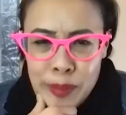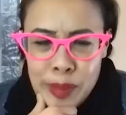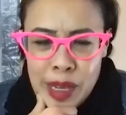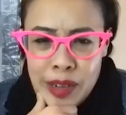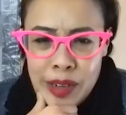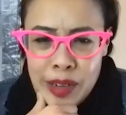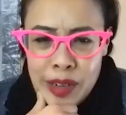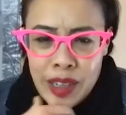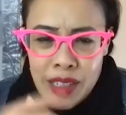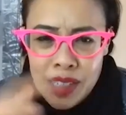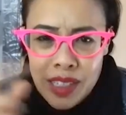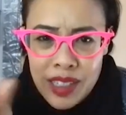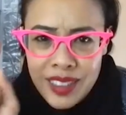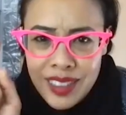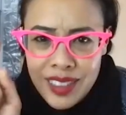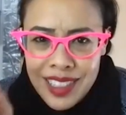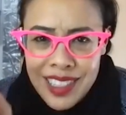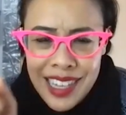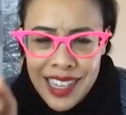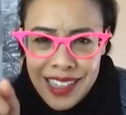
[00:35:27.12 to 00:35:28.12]
I'm counting on it
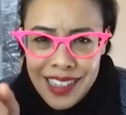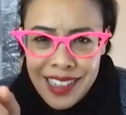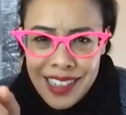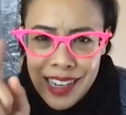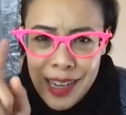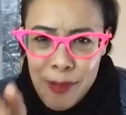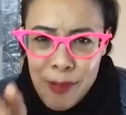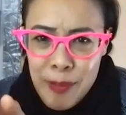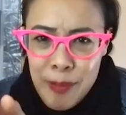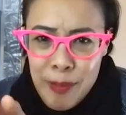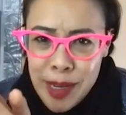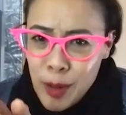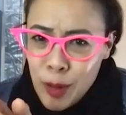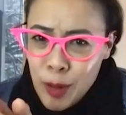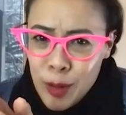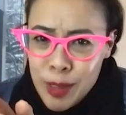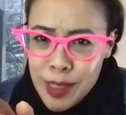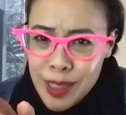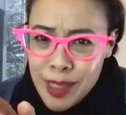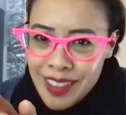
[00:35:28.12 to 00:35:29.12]
because like I got big
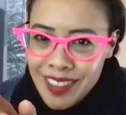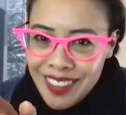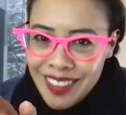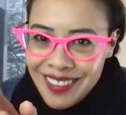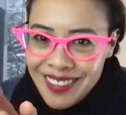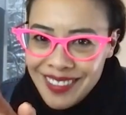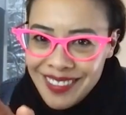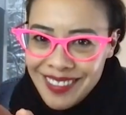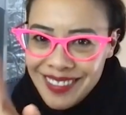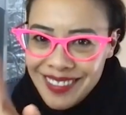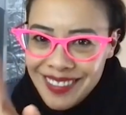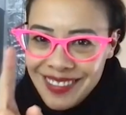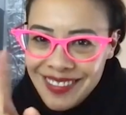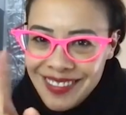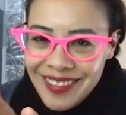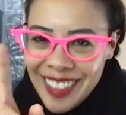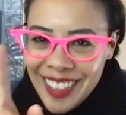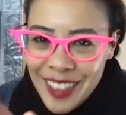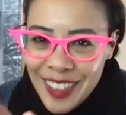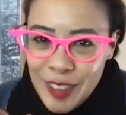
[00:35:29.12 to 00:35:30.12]
goals,
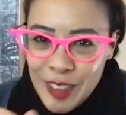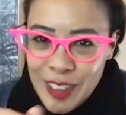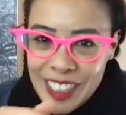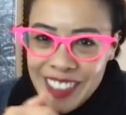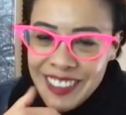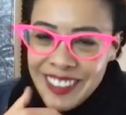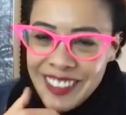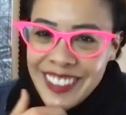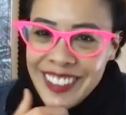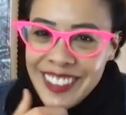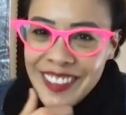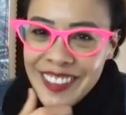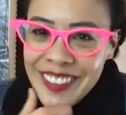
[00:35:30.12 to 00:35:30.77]
Lloyd. Yeah,